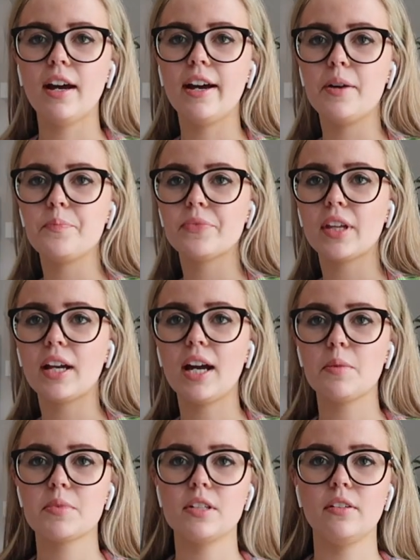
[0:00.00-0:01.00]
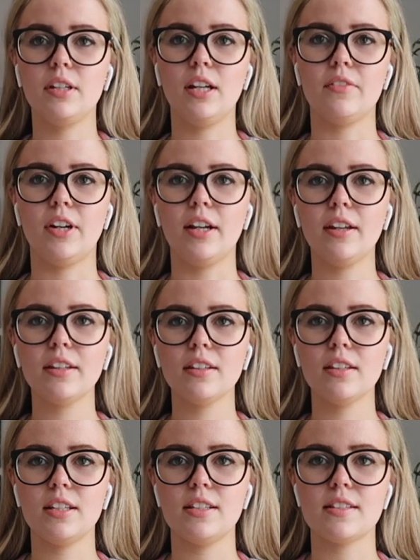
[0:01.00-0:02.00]
um, and I absolutely love it I like
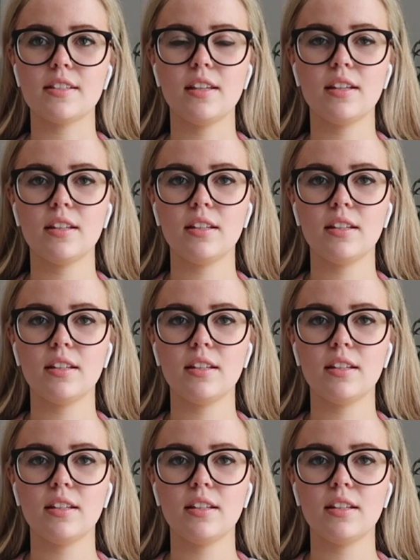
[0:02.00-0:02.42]
that these